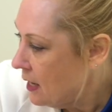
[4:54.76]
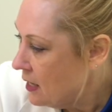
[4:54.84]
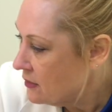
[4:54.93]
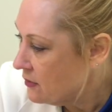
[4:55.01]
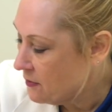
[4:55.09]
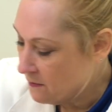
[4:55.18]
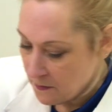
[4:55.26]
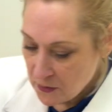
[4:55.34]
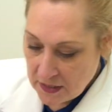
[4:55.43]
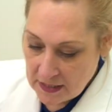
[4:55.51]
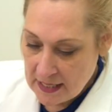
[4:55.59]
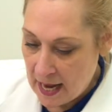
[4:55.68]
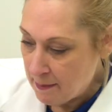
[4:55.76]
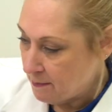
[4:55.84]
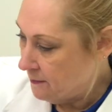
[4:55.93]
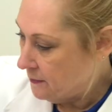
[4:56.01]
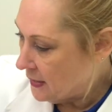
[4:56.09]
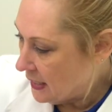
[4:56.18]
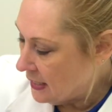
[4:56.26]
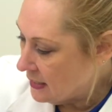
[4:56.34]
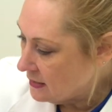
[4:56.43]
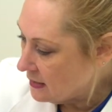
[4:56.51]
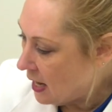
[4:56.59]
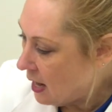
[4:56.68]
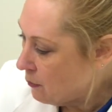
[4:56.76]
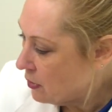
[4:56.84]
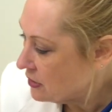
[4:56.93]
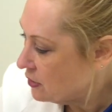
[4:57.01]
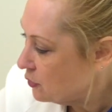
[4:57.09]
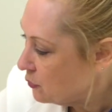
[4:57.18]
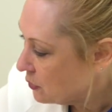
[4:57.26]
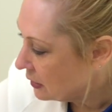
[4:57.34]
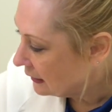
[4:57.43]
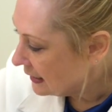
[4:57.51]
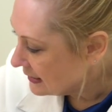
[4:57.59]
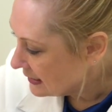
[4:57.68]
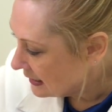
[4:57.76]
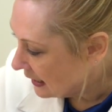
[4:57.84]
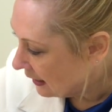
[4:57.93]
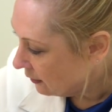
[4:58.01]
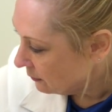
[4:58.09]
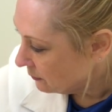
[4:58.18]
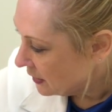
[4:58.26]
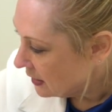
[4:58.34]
So the first step is I want to cleanse the nail.